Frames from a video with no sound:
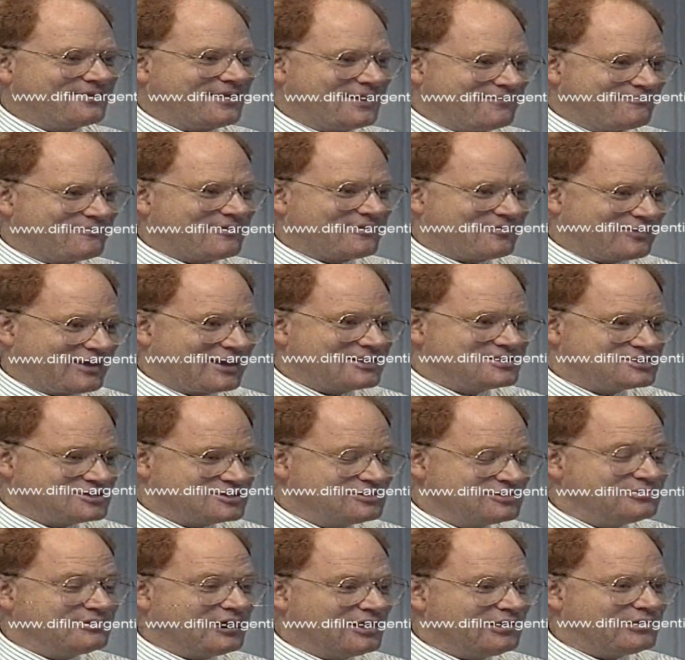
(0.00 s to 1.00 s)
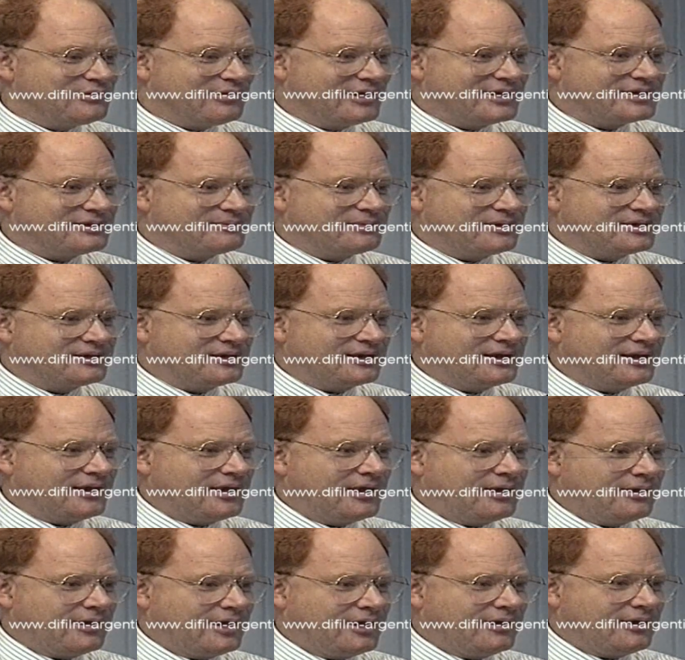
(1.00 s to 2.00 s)
They do know quite a bit
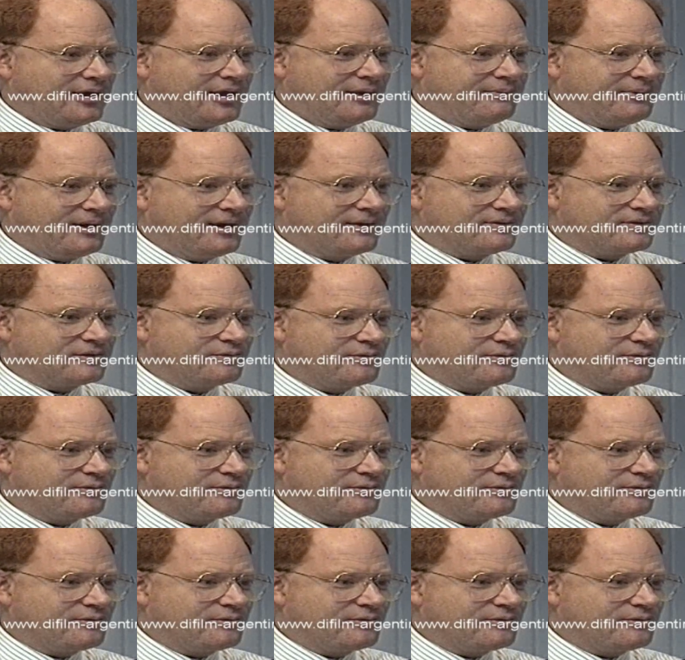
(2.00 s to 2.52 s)
about